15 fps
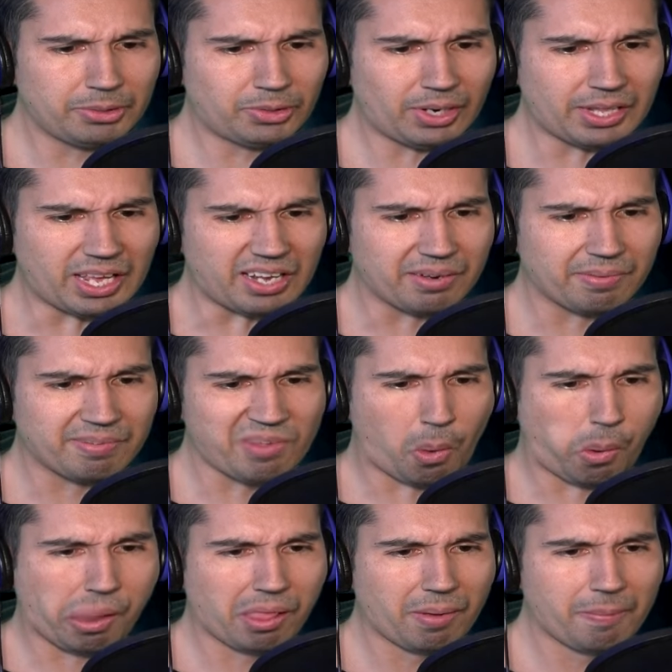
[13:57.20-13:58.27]
Let me try that.
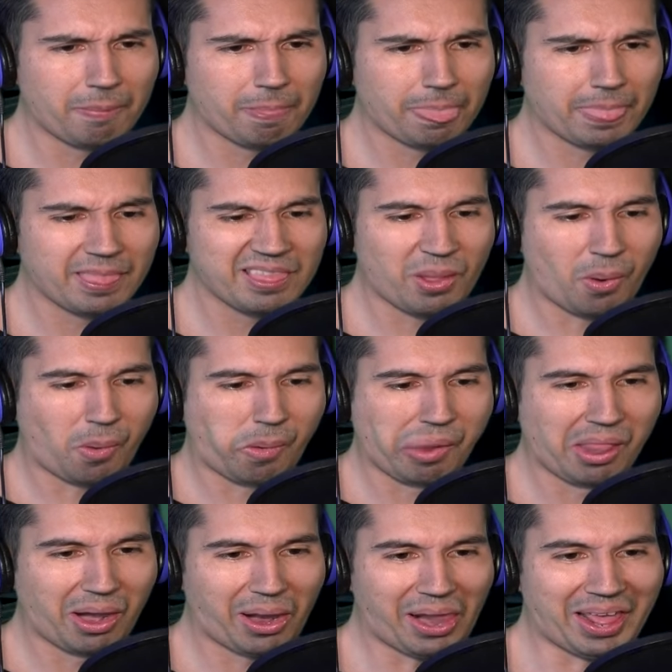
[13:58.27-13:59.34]
Hey, let me get
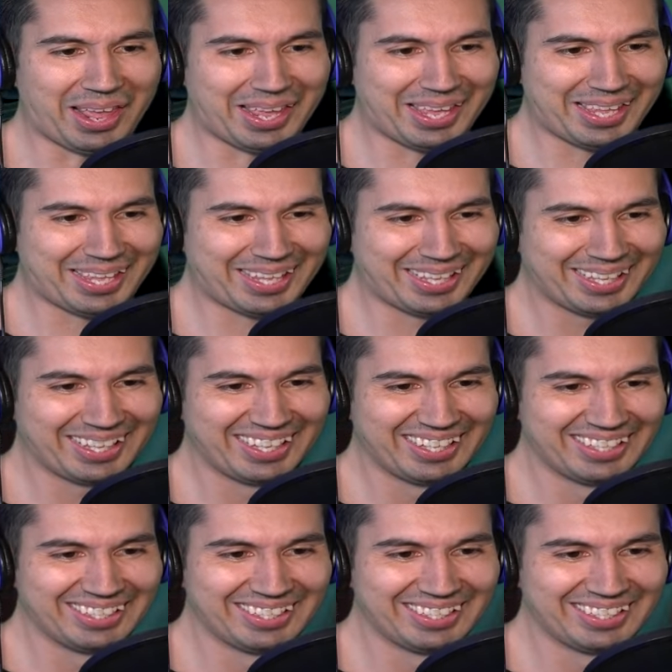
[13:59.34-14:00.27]
in on that.